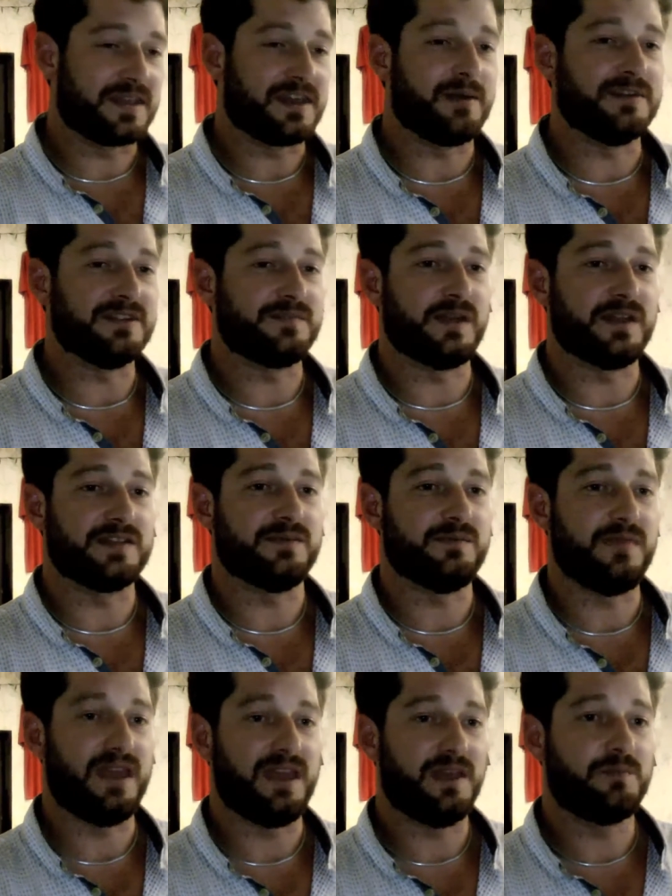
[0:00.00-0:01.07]
Come and speak to
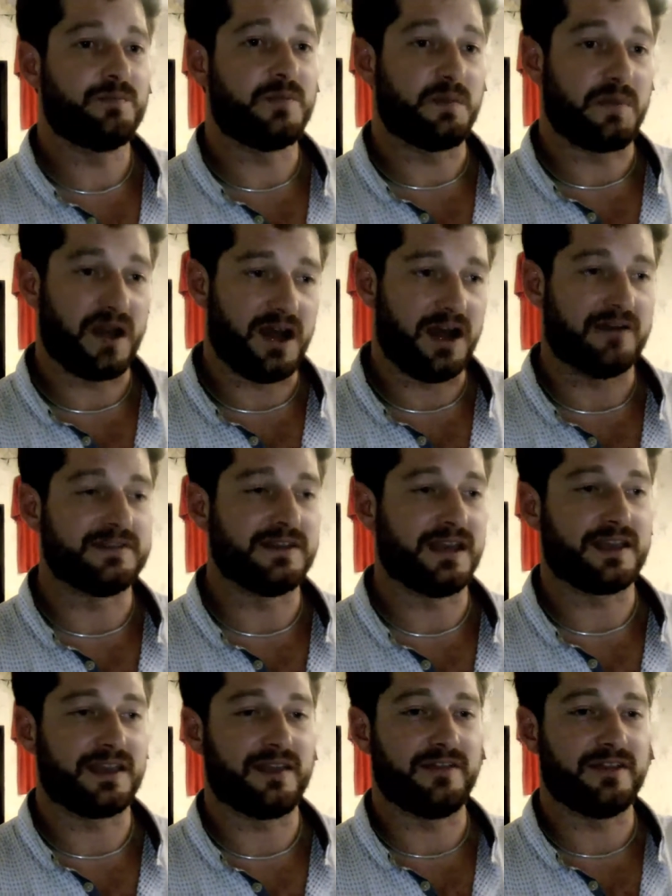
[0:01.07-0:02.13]
me. Be part of
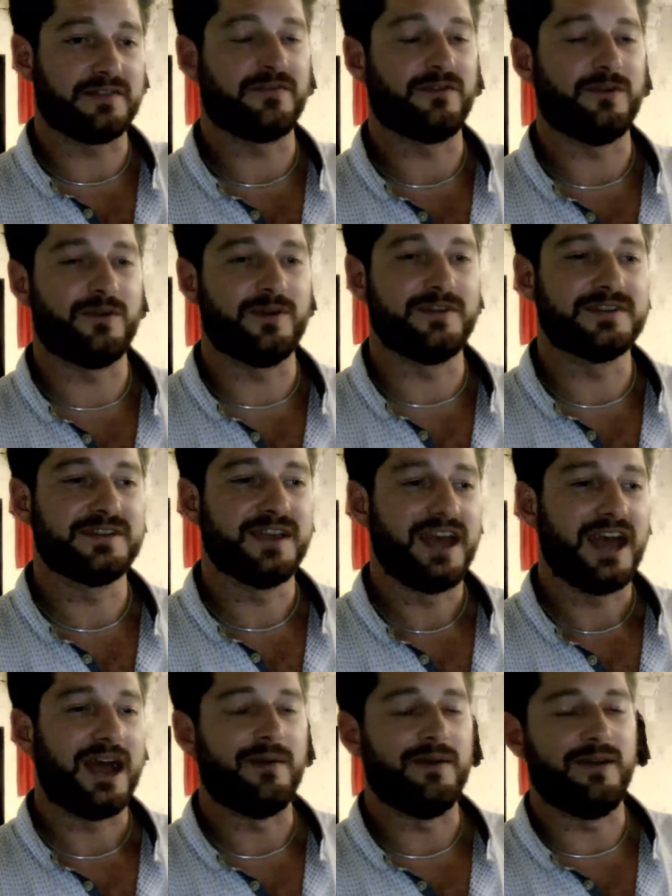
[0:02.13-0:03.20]
taking this forward.
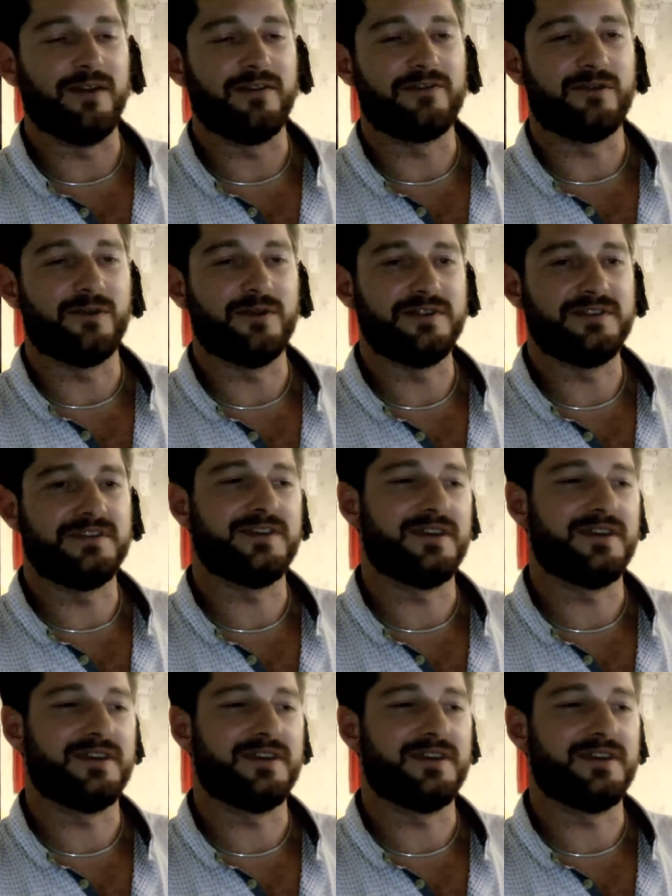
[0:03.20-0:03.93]
And we look forward to